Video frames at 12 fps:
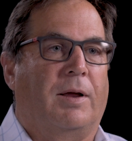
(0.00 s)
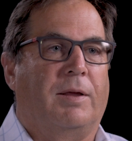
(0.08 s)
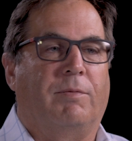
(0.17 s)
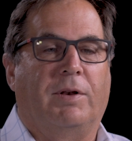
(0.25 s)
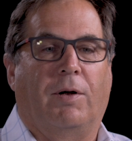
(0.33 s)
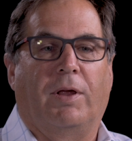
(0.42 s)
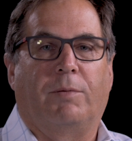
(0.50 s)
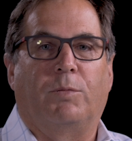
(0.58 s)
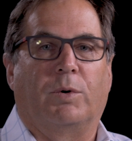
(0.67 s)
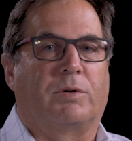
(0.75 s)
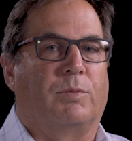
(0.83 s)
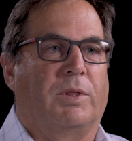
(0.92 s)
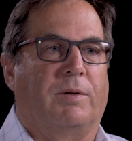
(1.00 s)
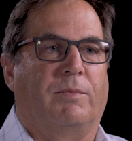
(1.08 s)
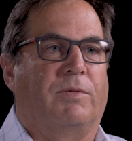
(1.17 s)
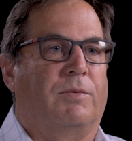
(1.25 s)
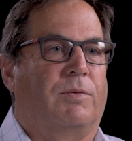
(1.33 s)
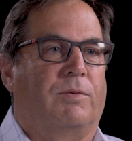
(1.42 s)
even though I had worked with them
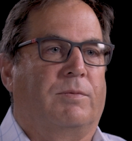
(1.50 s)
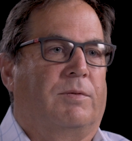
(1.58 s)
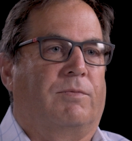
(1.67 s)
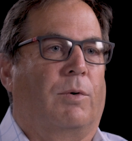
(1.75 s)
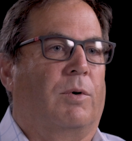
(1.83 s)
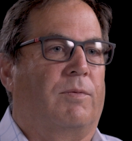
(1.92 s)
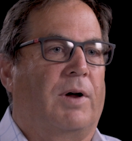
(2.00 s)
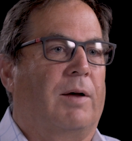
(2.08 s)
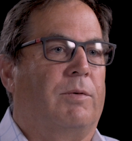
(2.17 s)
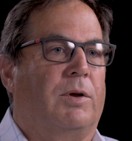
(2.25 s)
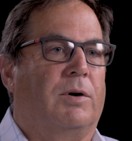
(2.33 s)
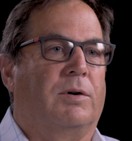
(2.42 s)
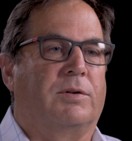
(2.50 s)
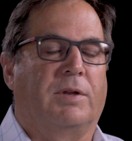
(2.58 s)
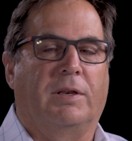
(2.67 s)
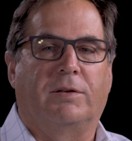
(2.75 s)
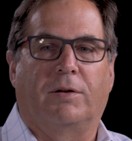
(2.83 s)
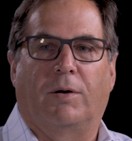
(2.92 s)
for 4 or 5 years.
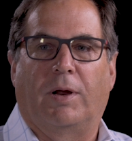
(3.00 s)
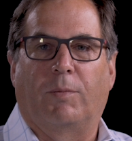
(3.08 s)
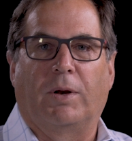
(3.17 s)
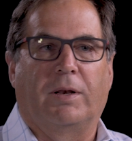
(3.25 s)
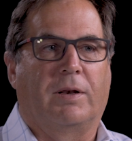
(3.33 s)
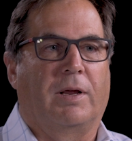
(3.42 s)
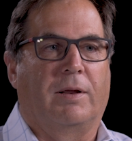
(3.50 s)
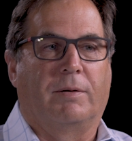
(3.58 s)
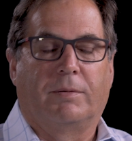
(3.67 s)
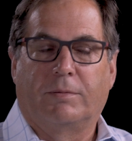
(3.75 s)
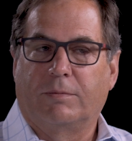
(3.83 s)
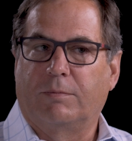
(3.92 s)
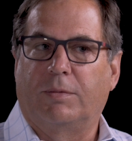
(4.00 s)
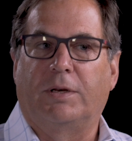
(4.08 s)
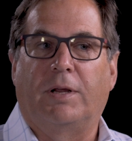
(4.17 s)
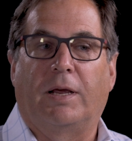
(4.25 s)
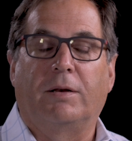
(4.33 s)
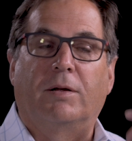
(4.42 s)
And so I went to be
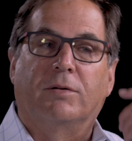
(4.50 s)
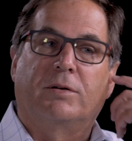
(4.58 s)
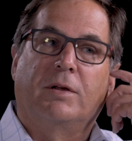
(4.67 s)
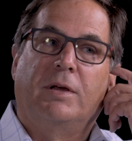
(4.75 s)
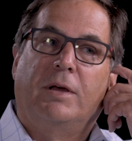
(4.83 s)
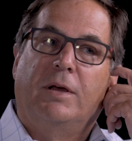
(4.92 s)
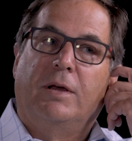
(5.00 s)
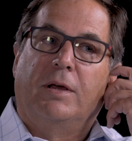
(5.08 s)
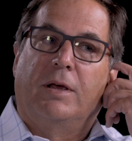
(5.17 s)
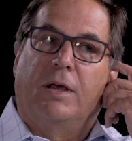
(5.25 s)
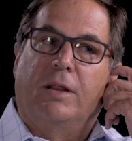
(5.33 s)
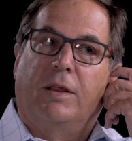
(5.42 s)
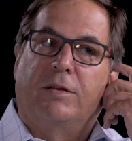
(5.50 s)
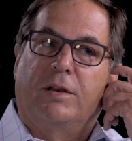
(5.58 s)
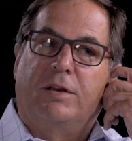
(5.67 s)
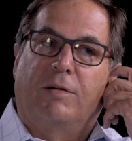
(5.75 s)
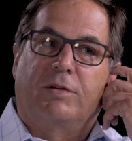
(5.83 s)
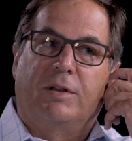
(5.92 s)
diagnosed. And they
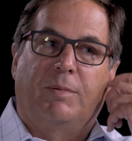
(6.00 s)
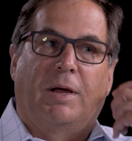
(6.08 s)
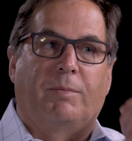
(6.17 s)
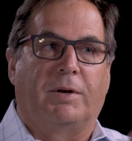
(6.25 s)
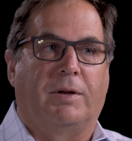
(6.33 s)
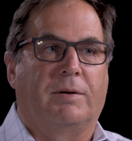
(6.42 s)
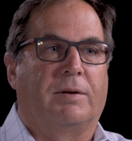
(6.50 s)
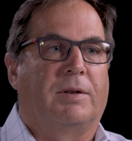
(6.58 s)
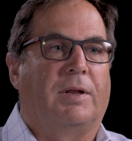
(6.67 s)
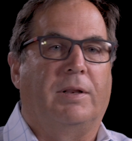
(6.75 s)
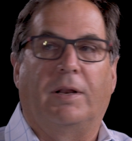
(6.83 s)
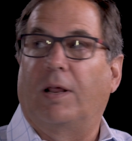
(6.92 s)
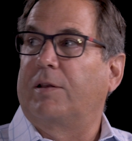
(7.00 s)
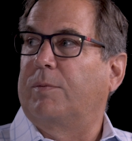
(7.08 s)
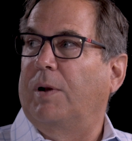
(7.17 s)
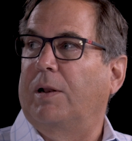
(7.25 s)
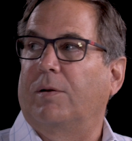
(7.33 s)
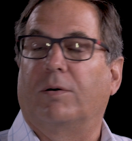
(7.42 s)
said, you have sleep apnea. And then that's
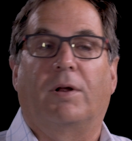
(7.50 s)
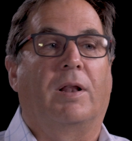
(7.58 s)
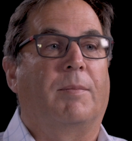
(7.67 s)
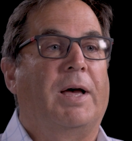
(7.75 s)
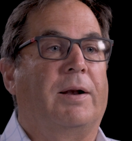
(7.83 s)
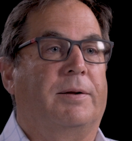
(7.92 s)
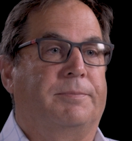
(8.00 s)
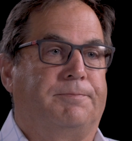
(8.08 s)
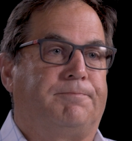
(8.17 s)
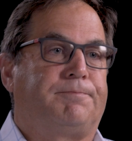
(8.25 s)
when I learned all about it.